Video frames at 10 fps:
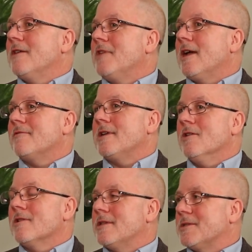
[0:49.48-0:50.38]
If you have a
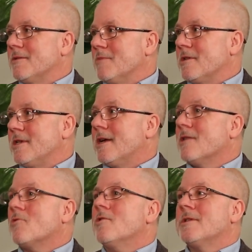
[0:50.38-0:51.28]
hearing disability, a
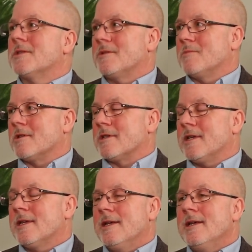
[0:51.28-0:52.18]
learning disability,
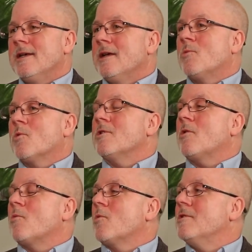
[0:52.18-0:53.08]
where
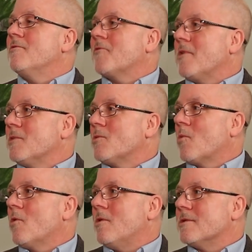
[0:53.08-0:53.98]
you're from in the
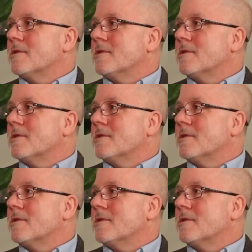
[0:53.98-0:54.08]
world,